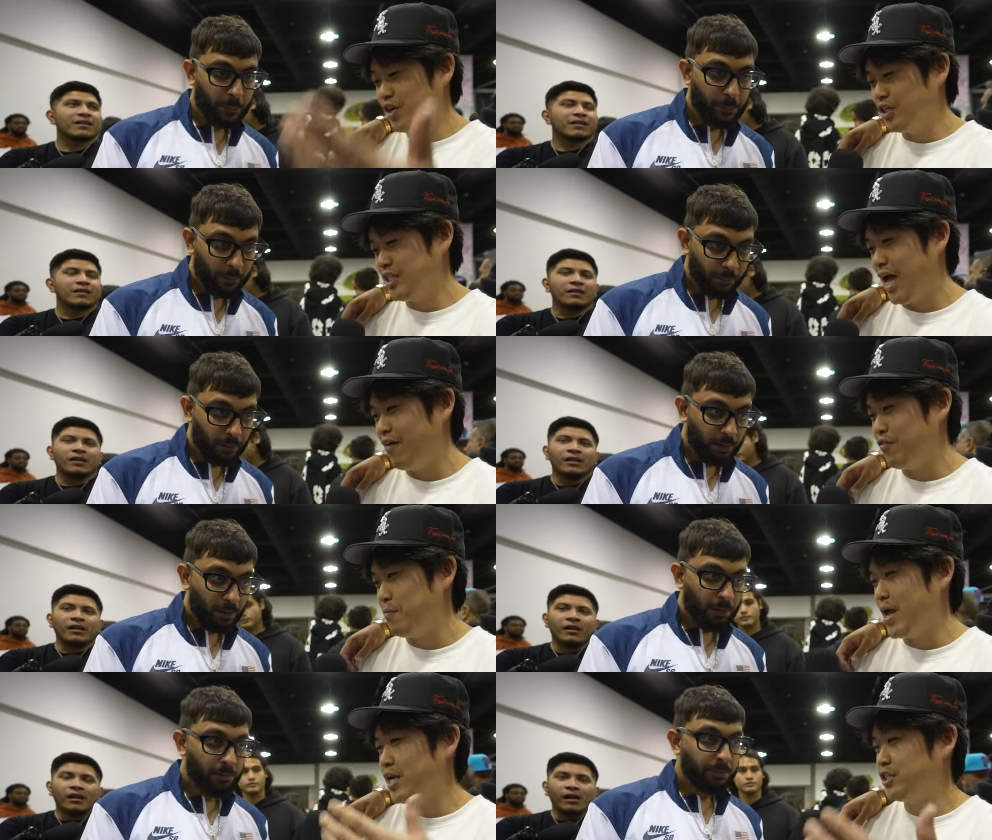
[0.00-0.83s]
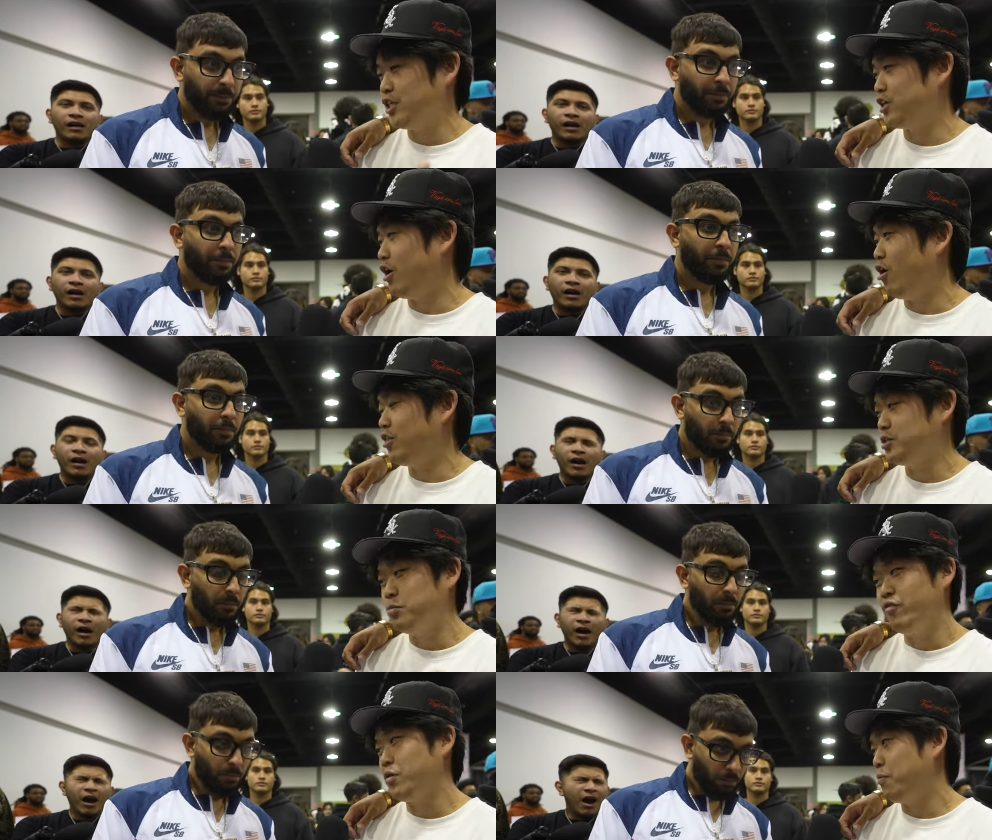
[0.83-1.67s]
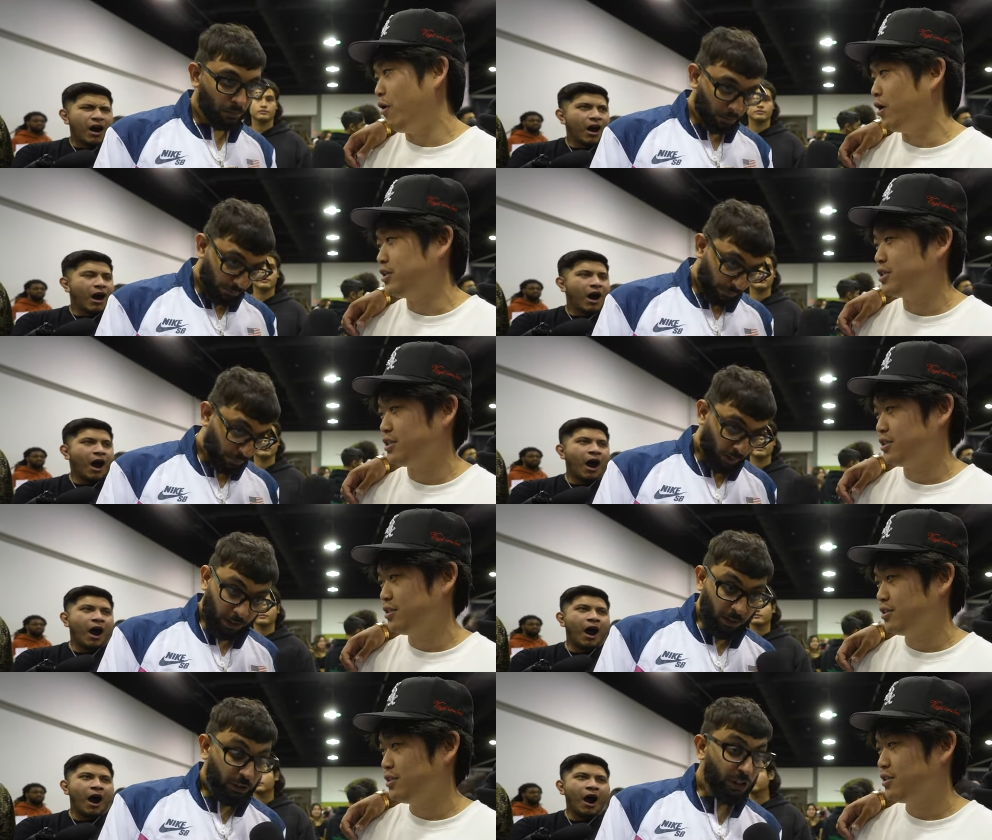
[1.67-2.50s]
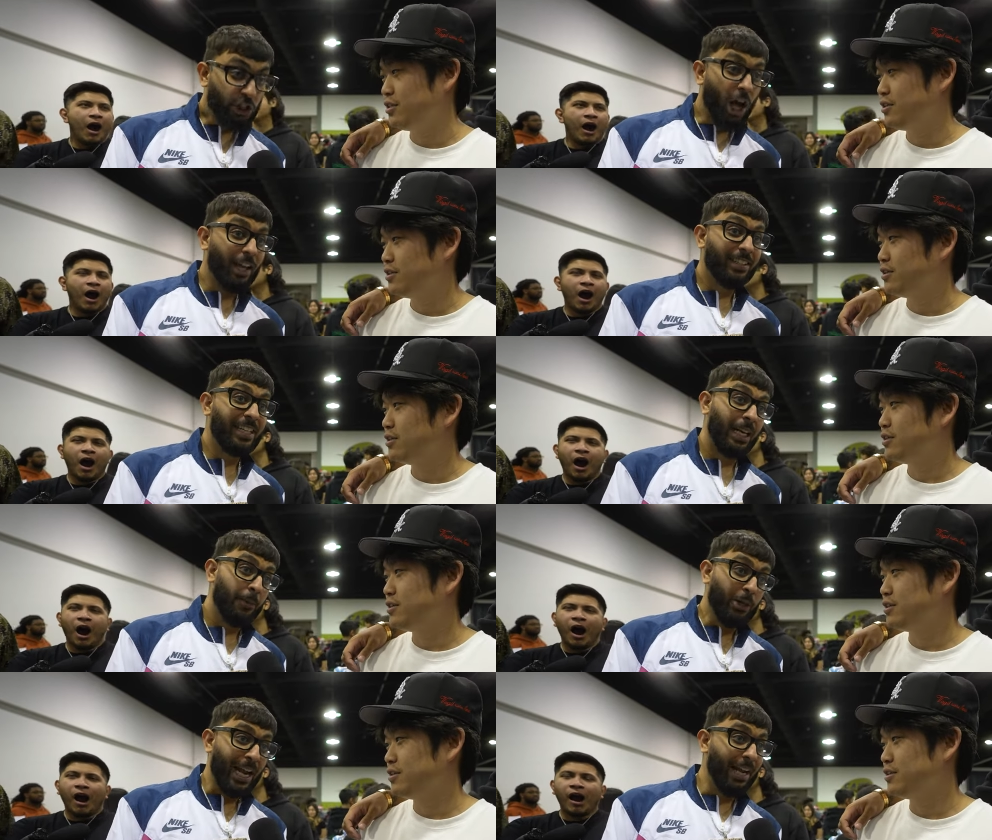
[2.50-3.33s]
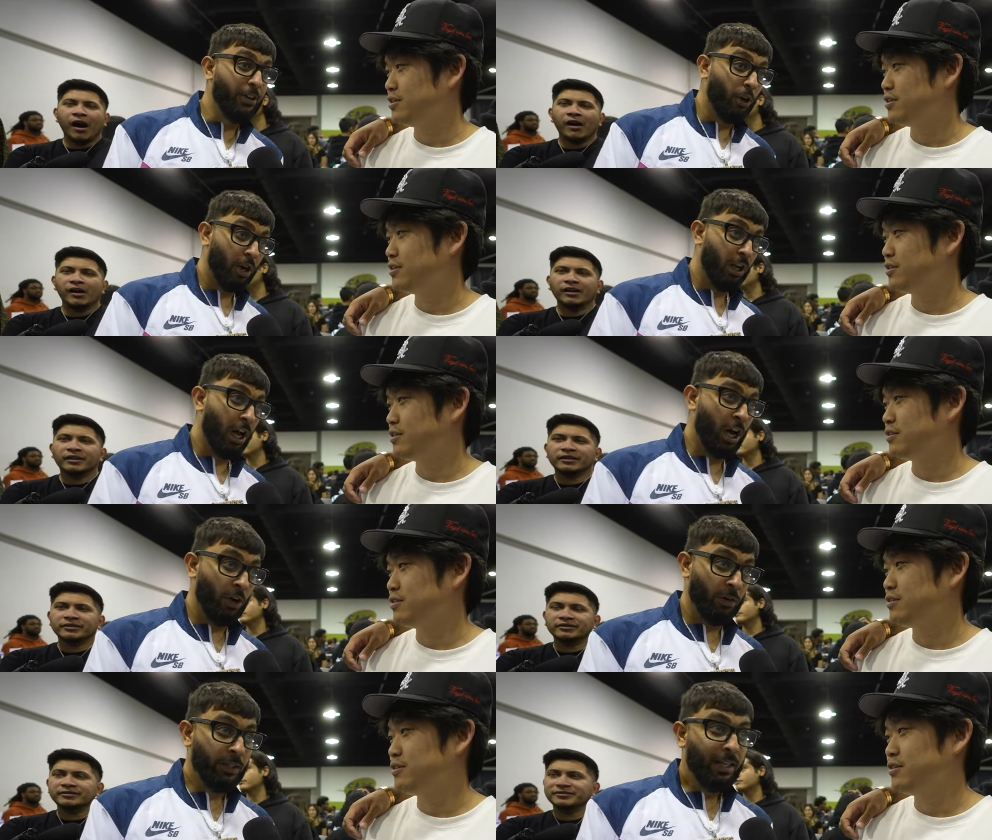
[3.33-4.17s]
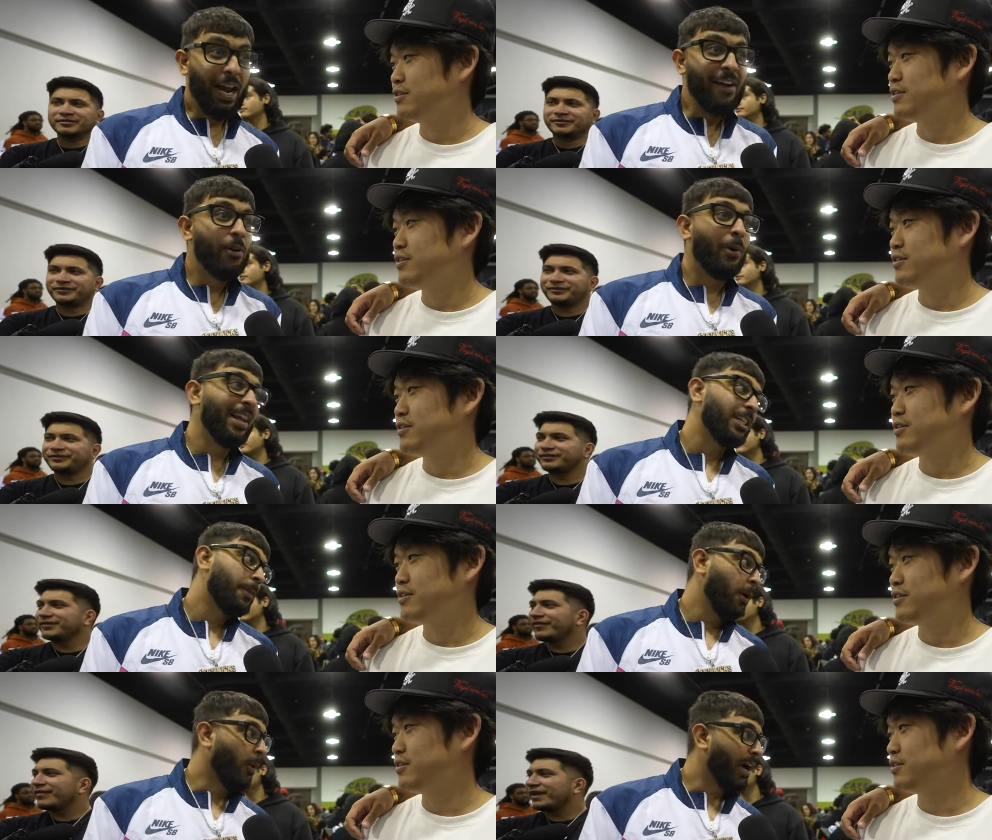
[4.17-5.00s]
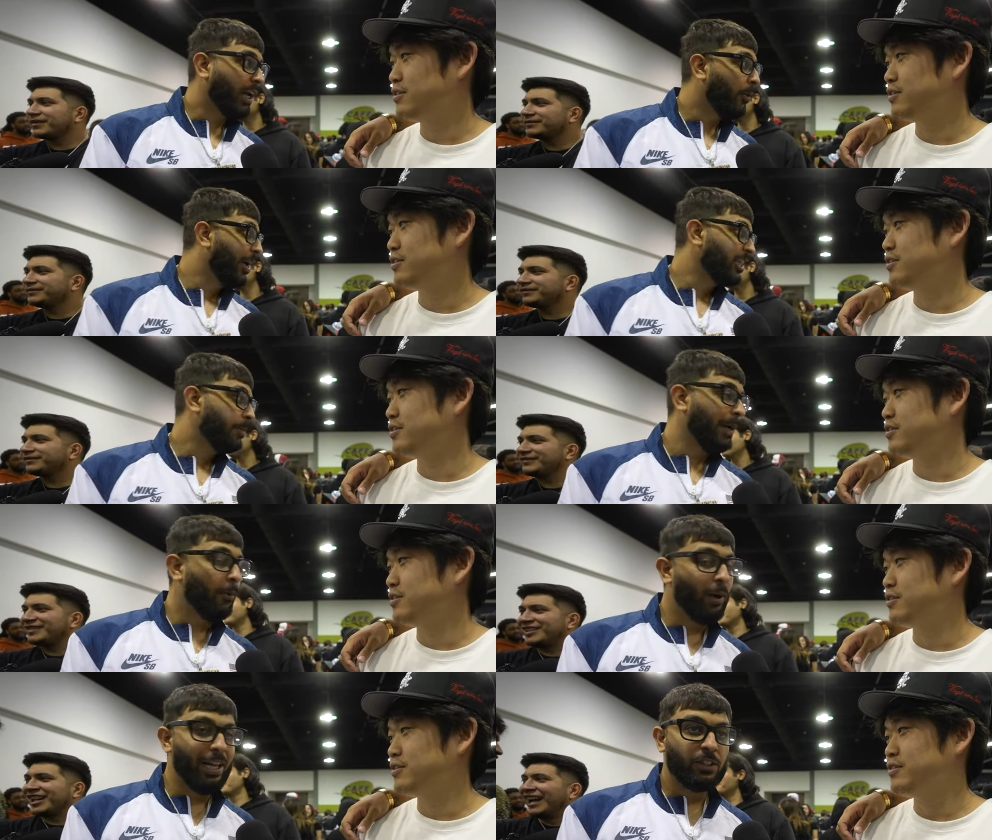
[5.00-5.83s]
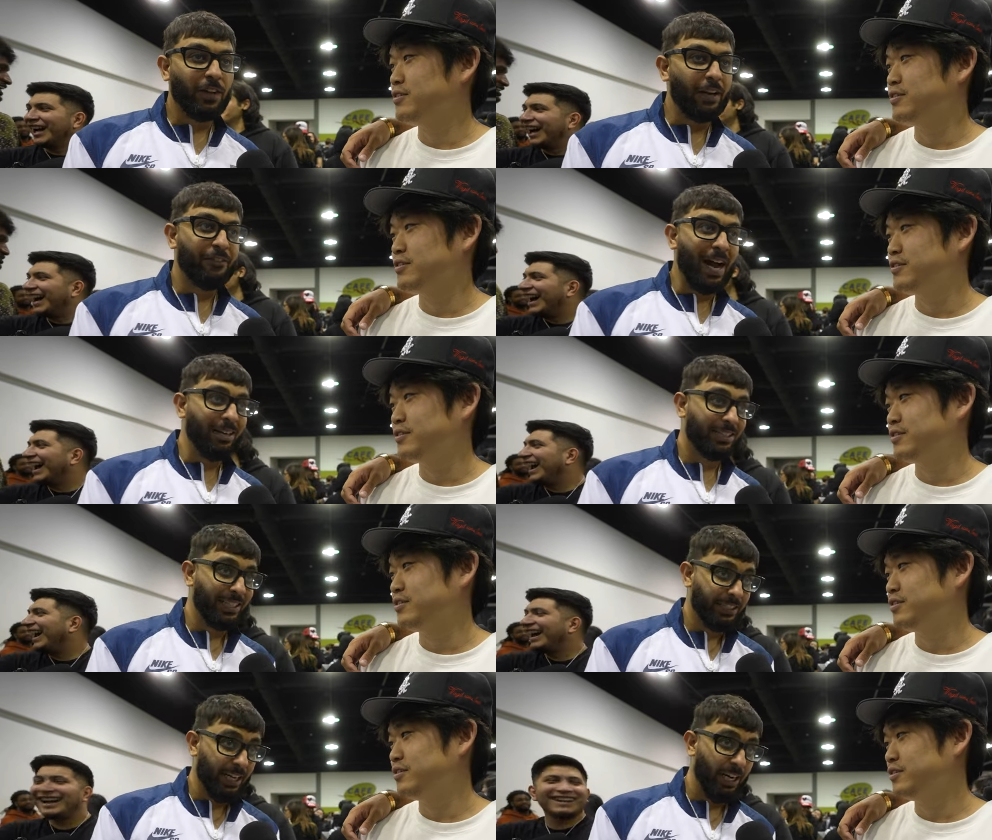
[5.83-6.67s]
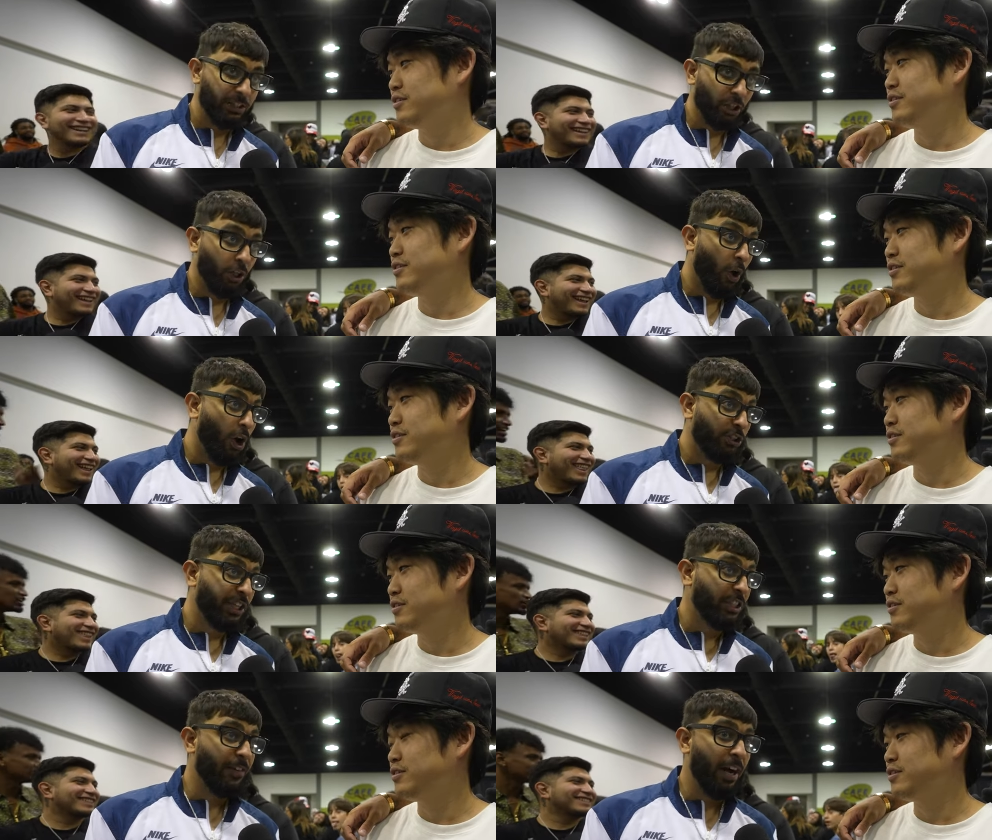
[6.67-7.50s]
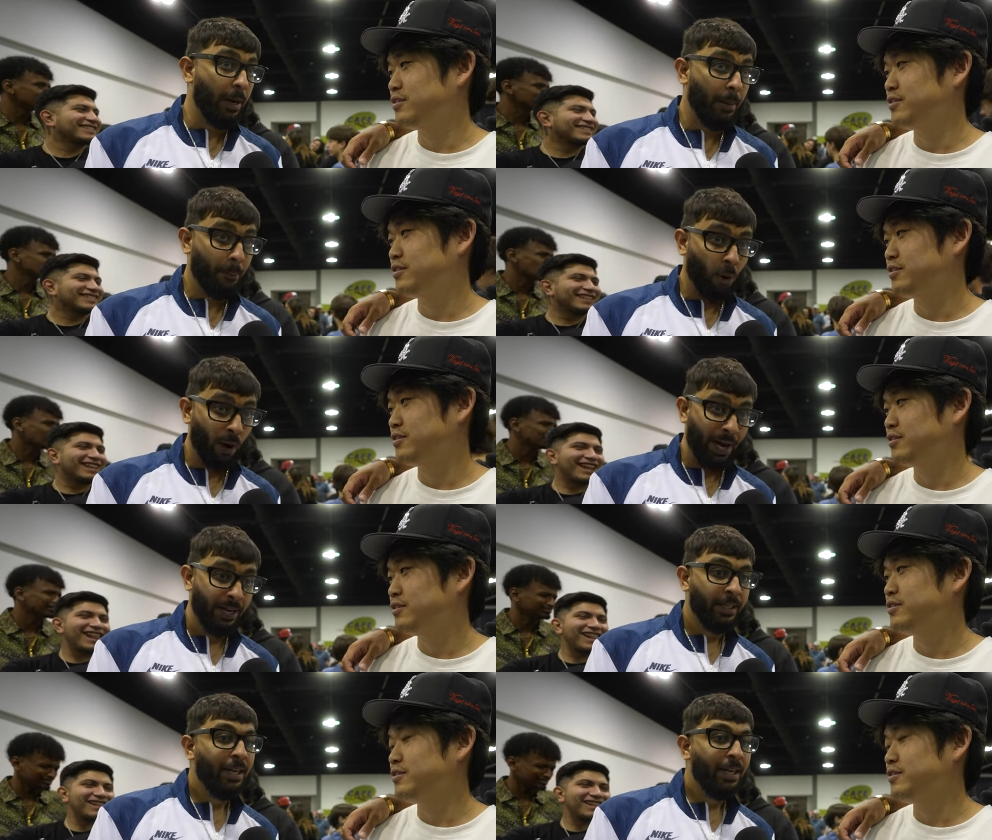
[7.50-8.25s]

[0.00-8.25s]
Speaker 1: your staff and managing all these moving parts?
Speaker 2: It's a solid team. You can't do it alone. Everyone that's been working with us has been with us for like five, six years. So loyalty is very important